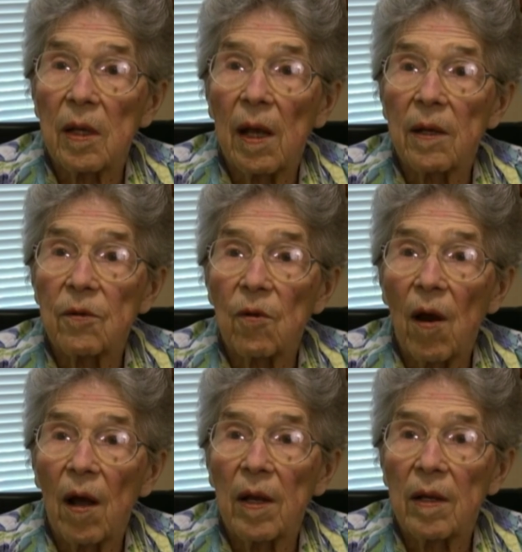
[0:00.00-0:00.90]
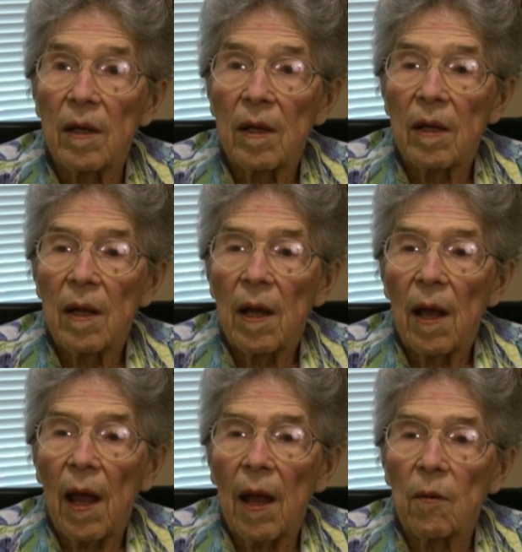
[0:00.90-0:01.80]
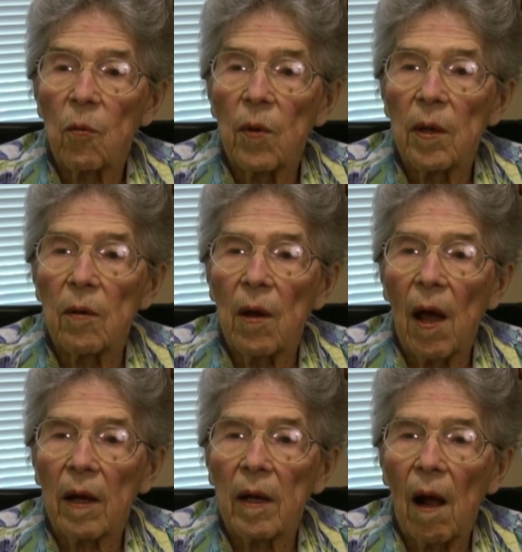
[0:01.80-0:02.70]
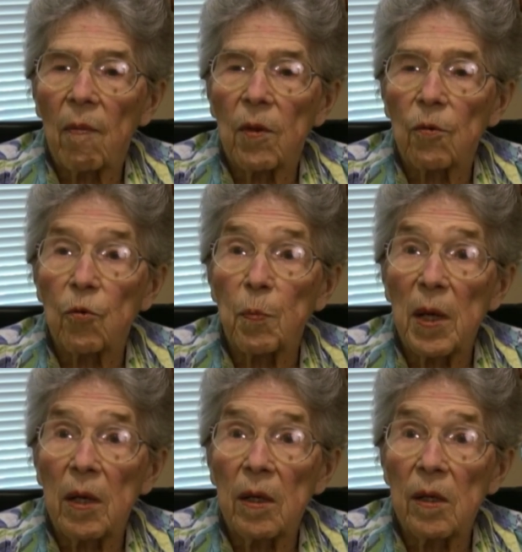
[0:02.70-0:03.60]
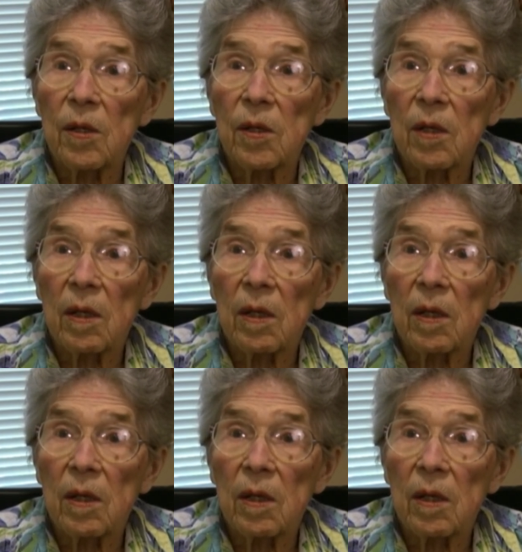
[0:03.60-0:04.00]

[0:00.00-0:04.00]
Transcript: that's right. And when I got those pennies,